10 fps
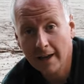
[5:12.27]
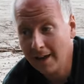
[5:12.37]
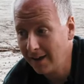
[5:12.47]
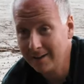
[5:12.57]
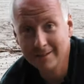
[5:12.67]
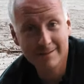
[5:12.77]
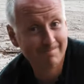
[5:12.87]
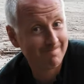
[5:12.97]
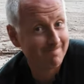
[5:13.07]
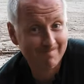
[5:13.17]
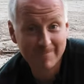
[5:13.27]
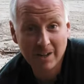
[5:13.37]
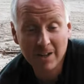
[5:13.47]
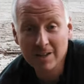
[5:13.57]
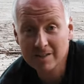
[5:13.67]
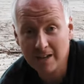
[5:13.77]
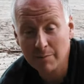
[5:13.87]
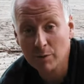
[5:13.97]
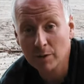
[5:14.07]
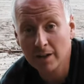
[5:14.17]
And it is
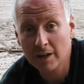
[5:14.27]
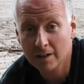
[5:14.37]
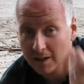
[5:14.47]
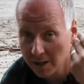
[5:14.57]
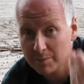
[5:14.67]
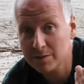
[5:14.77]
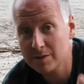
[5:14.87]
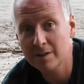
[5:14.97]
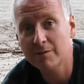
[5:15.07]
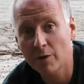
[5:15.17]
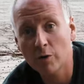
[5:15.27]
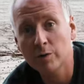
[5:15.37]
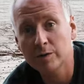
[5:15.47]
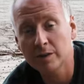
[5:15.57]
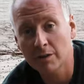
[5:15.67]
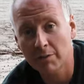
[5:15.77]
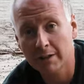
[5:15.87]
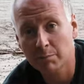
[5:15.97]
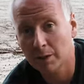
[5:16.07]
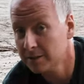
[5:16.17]
stable and it keeps the focus in the
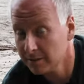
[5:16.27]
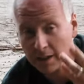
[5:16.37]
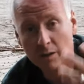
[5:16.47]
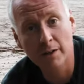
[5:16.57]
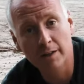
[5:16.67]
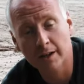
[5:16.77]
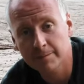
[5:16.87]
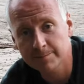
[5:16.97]
right place. Take a look at that.